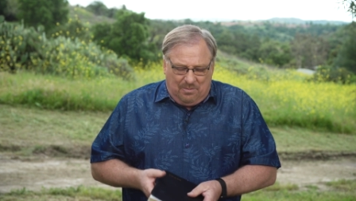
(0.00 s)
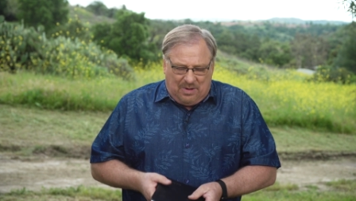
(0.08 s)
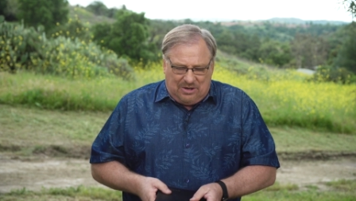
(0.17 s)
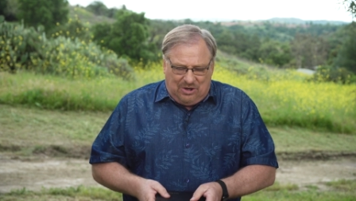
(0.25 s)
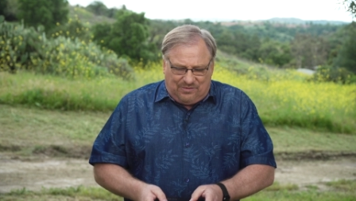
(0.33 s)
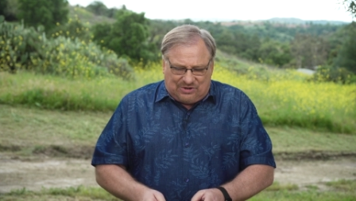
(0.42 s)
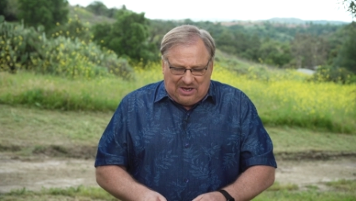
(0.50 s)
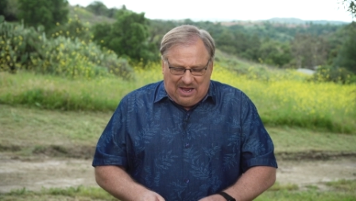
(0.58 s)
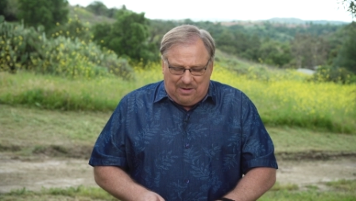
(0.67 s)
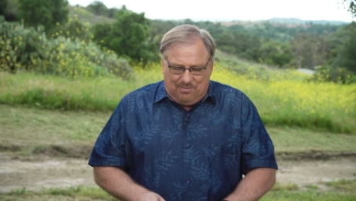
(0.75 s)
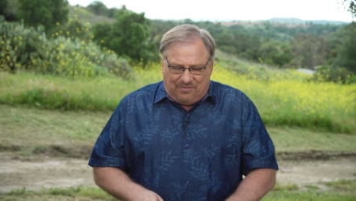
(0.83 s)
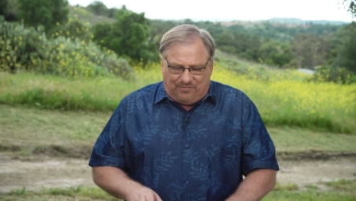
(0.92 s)
But you
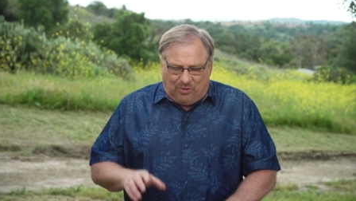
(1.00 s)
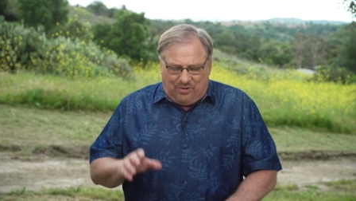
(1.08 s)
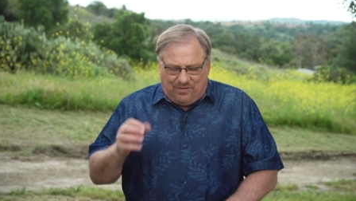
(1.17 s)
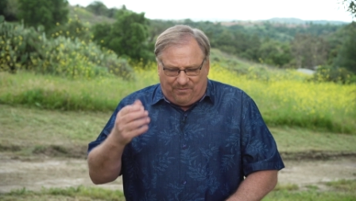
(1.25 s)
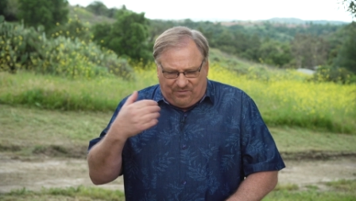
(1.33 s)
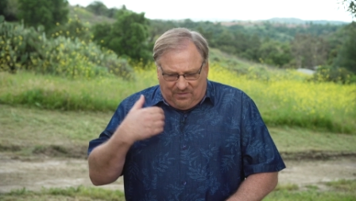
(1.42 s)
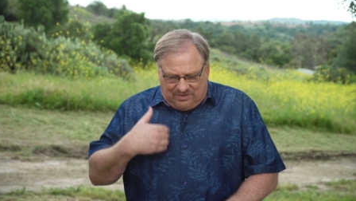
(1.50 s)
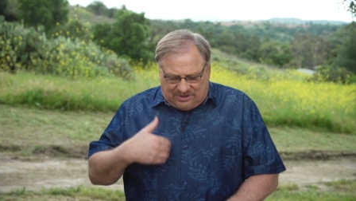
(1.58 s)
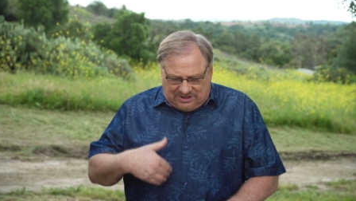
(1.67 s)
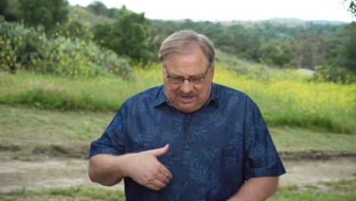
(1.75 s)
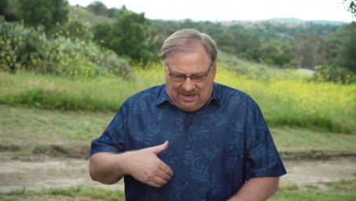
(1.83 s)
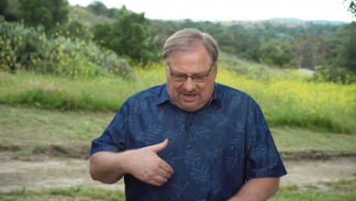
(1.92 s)
said before the
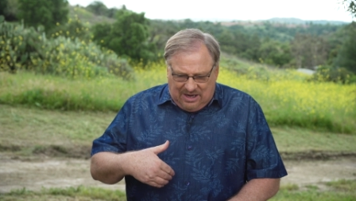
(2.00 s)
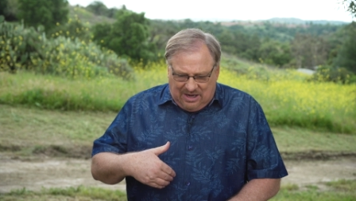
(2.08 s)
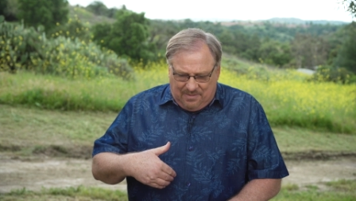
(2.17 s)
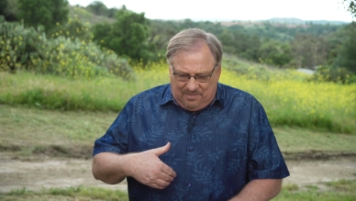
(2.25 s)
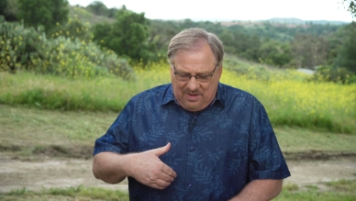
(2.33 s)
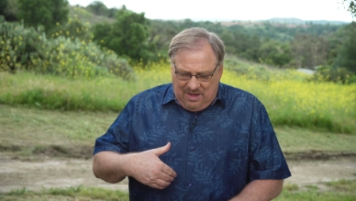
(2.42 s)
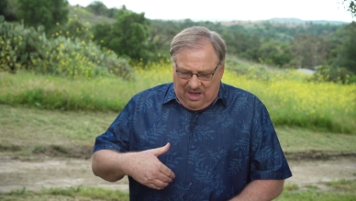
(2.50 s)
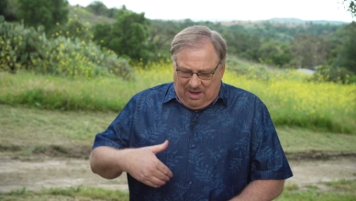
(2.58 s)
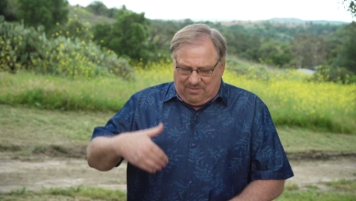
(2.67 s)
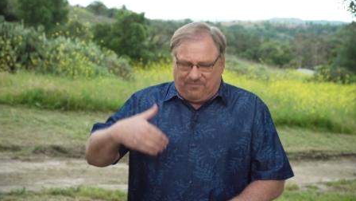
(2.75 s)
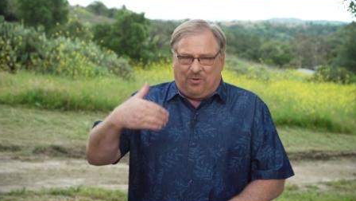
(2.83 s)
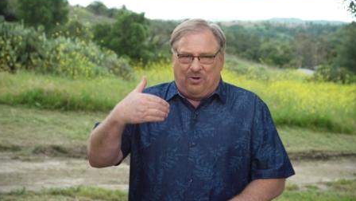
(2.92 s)
seeding
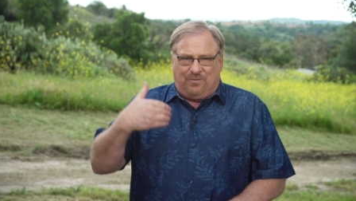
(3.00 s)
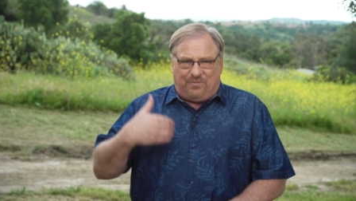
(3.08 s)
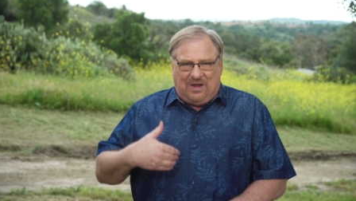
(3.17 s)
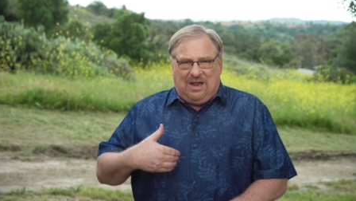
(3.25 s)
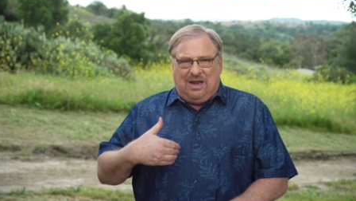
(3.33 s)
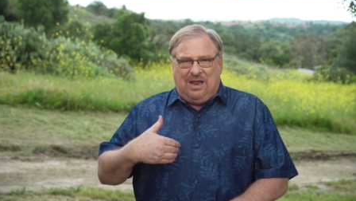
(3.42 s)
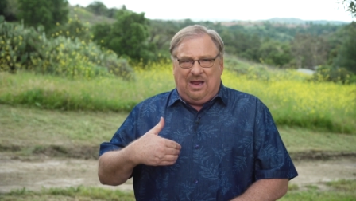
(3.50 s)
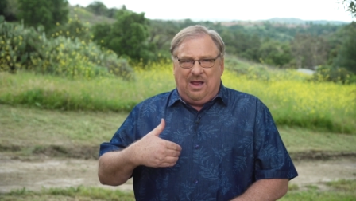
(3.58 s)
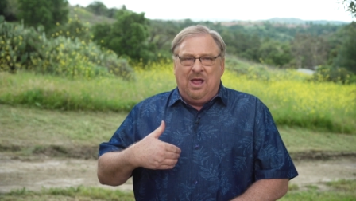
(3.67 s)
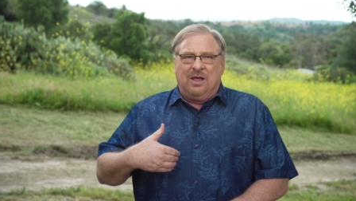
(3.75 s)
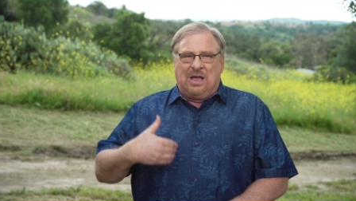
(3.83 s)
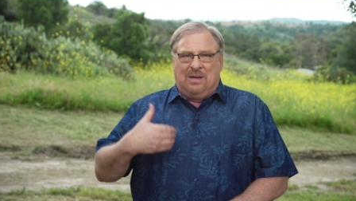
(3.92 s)
and before the
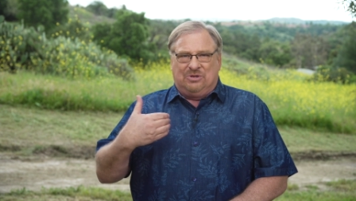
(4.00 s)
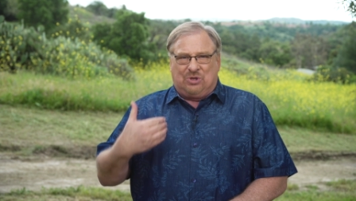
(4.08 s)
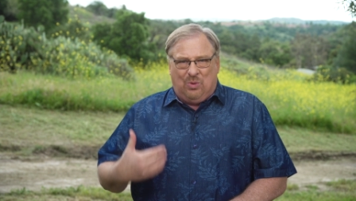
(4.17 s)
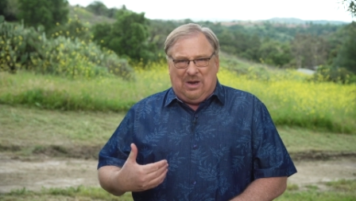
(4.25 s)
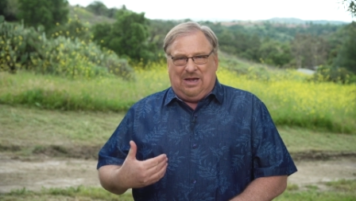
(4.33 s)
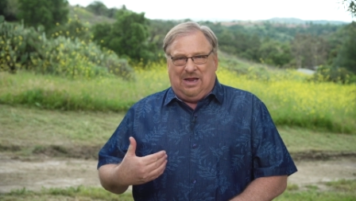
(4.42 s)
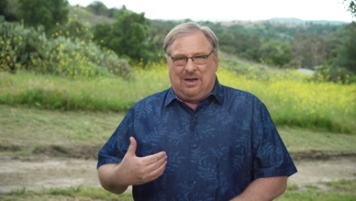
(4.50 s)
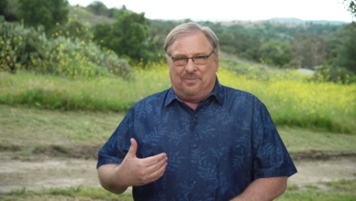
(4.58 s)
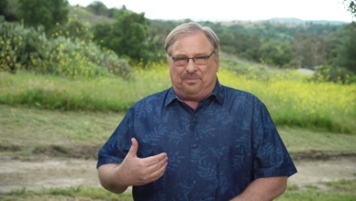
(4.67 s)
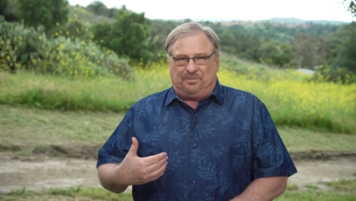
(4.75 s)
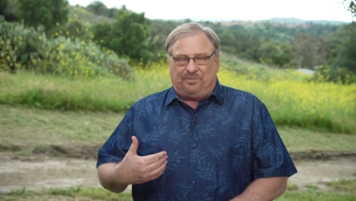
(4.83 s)
feeding comes the weeding.